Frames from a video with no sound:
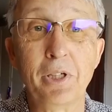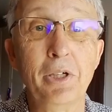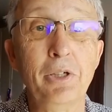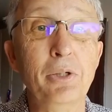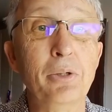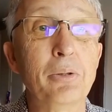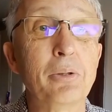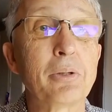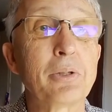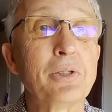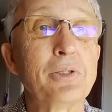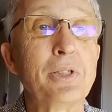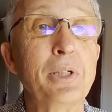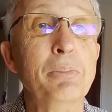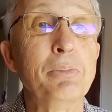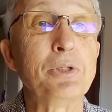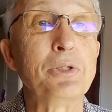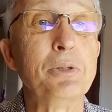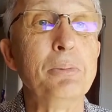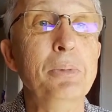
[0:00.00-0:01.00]
the yoke
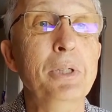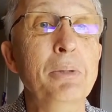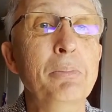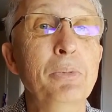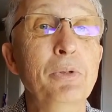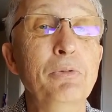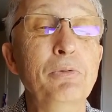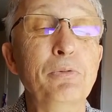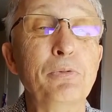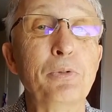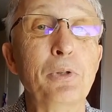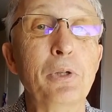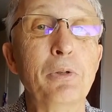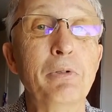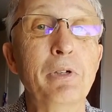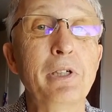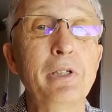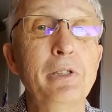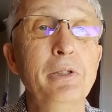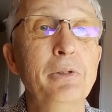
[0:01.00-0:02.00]
seems to be moved
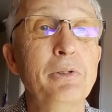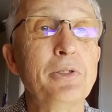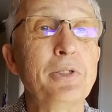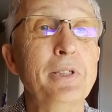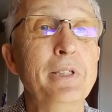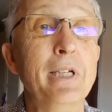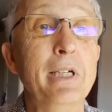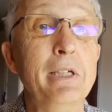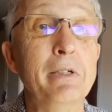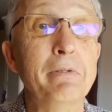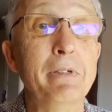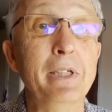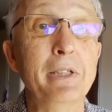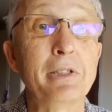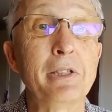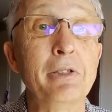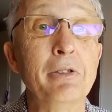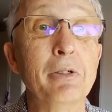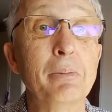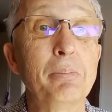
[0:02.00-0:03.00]
forward you see the
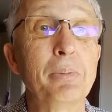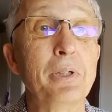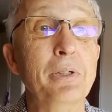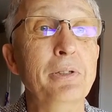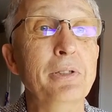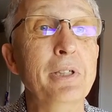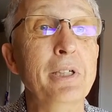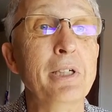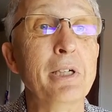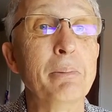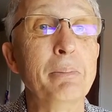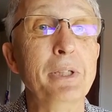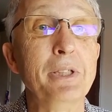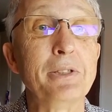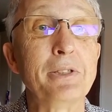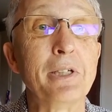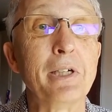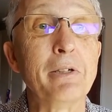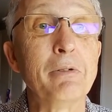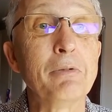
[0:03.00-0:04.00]
elevator now pointing a
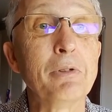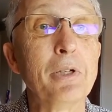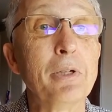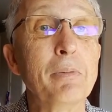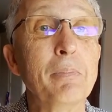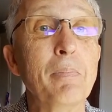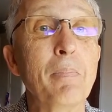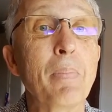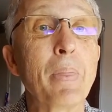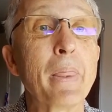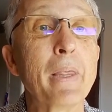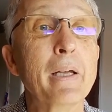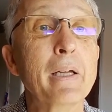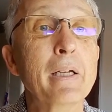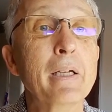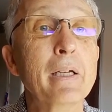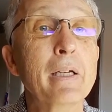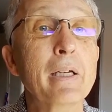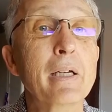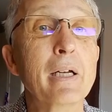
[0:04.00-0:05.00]
bit down
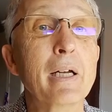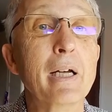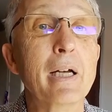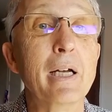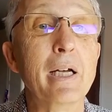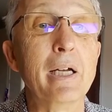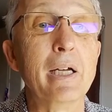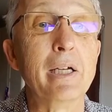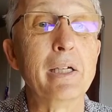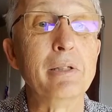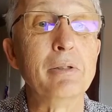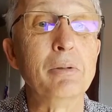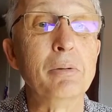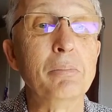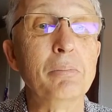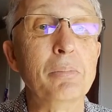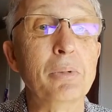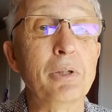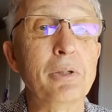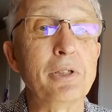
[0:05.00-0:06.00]

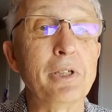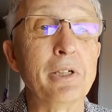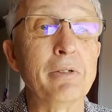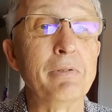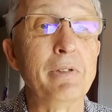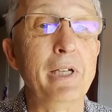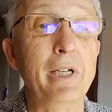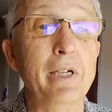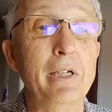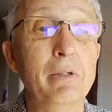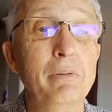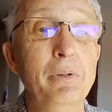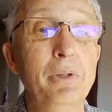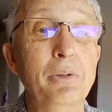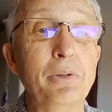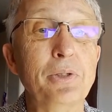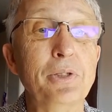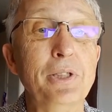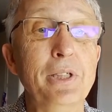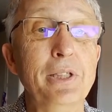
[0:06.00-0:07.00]
and more down here
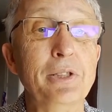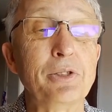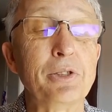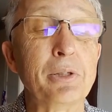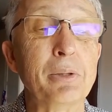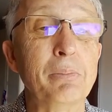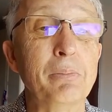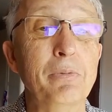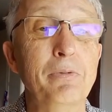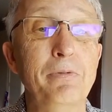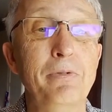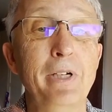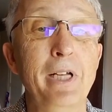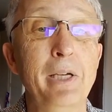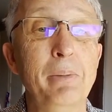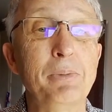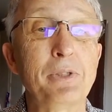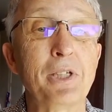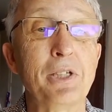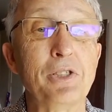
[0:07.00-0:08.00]
you see some
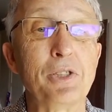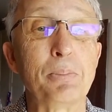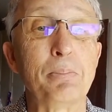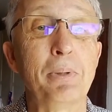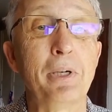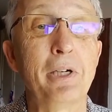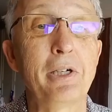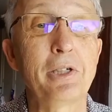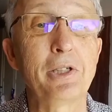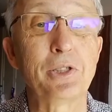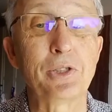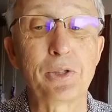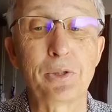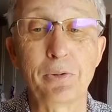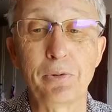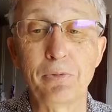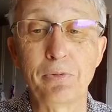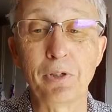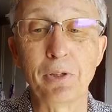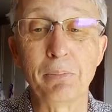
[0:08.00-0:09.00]
flames and sparks
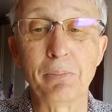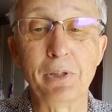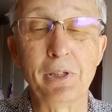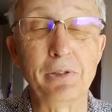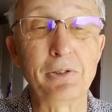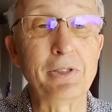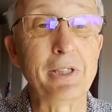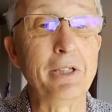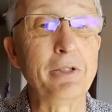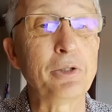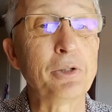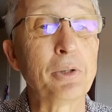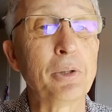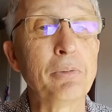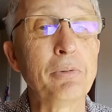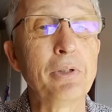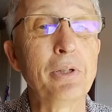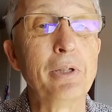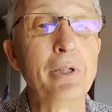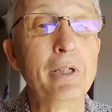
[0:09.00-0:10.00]
from the tail
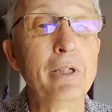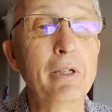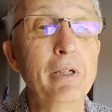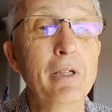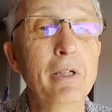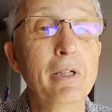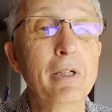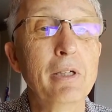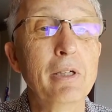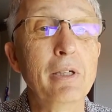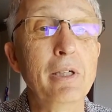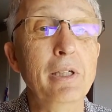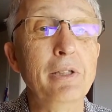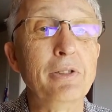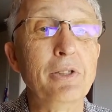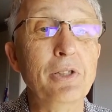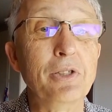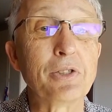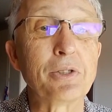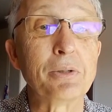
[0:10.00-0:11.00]
cone
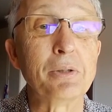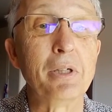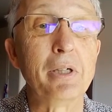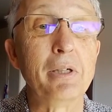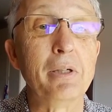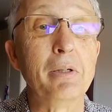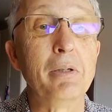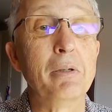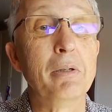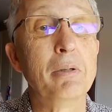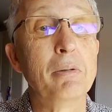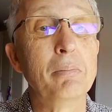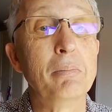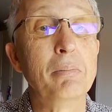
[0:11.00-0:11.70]
it is uh,